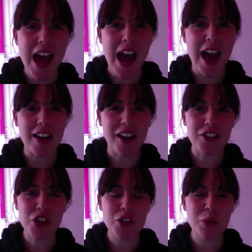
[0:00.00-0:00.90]
and I
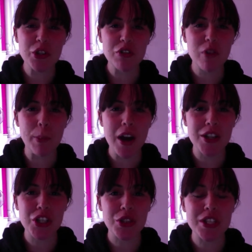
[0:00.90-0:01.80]
just want to
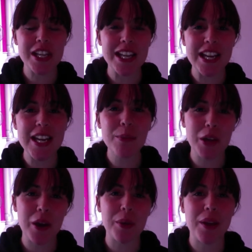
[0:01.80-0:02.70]
remind you to keep
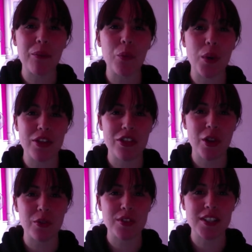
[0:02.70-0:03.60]
going with
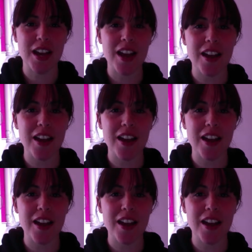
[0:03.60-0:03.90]
those